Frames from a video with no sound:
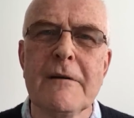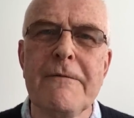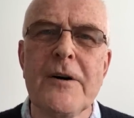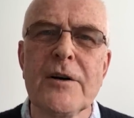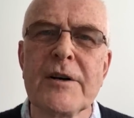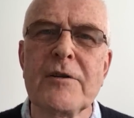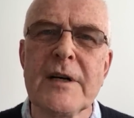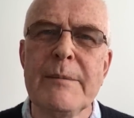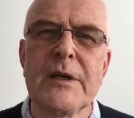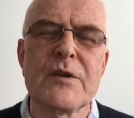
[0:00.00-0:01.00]
of foreign
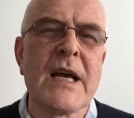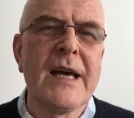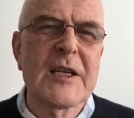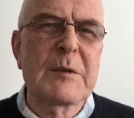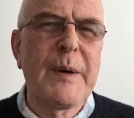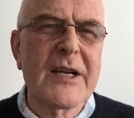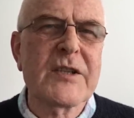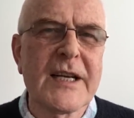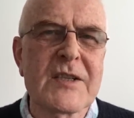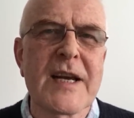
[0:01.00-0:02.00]
criminals,
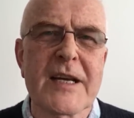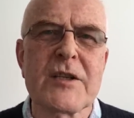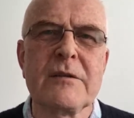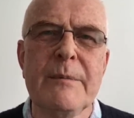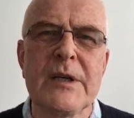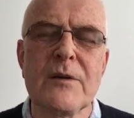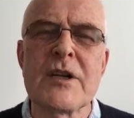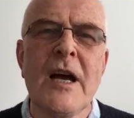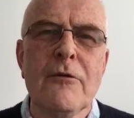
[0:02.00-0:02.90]
especially sex criminals,